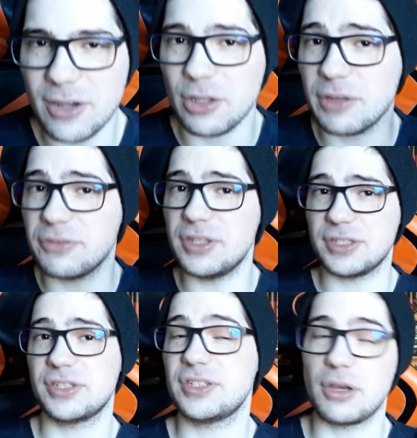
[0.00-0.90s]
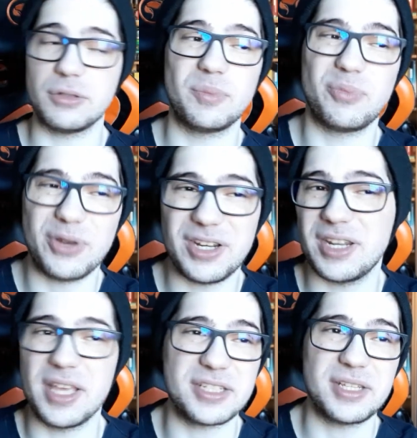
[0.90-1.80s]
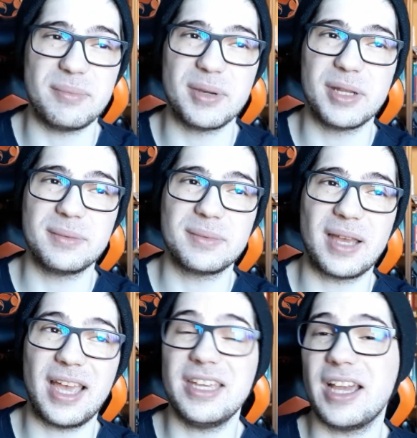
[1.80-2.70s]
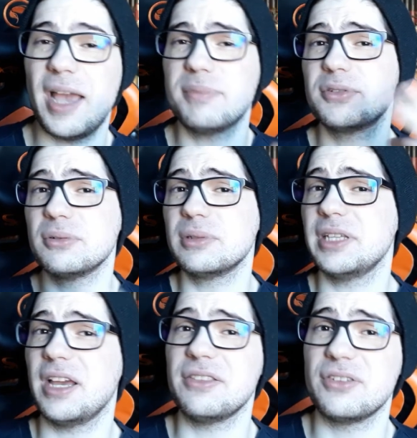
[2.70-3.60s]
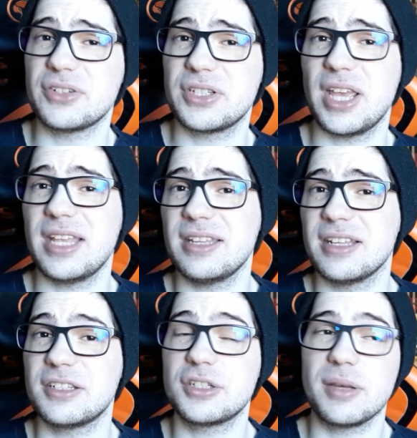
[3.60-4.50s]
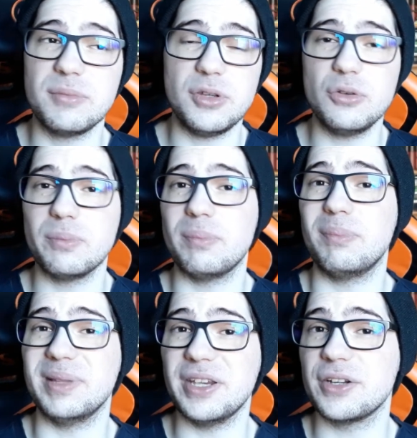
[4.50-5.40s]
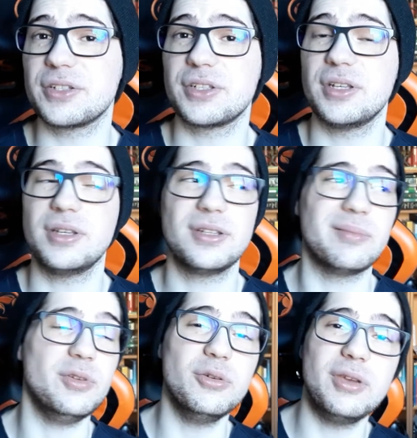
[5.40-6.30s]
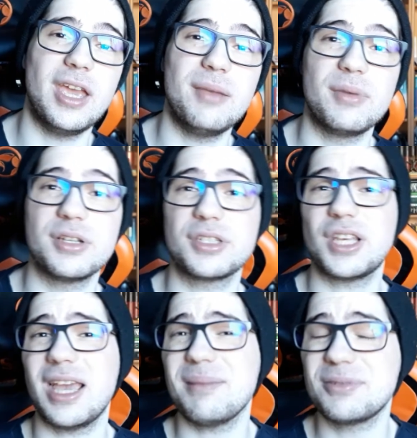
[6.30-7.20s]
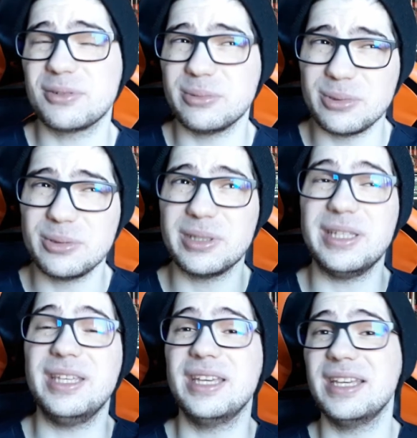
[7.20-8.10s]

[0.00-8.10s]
all of this sound pretty nasty, but I absolutely understand that some new players, some new gamers absolutely